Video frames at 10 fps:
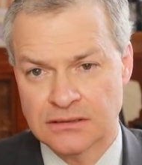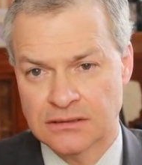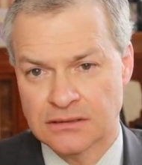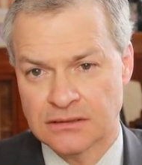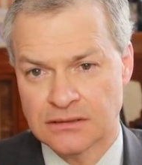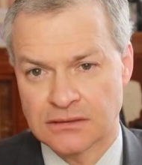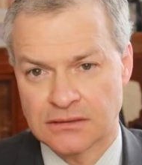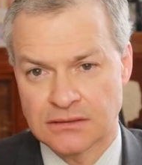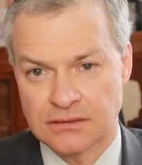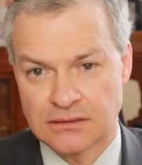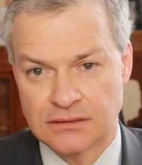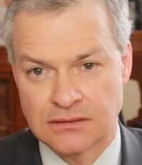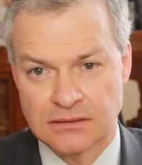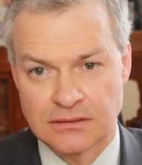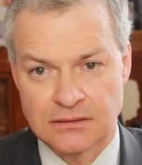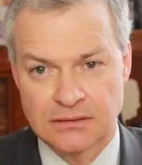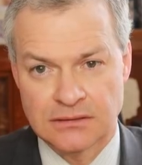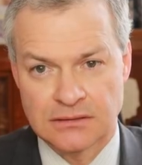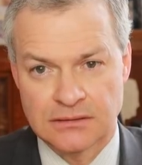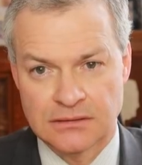
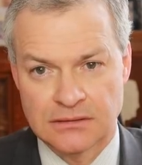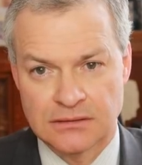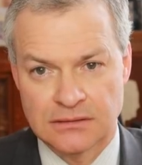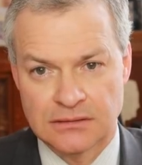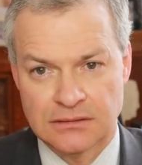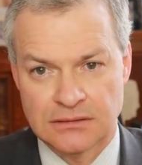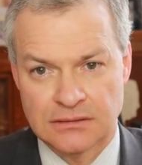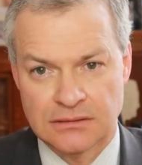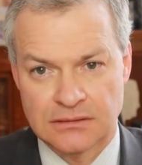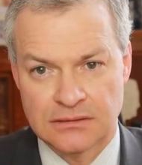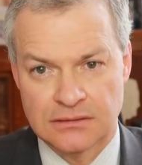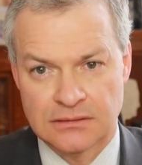No one is speaking in this clip.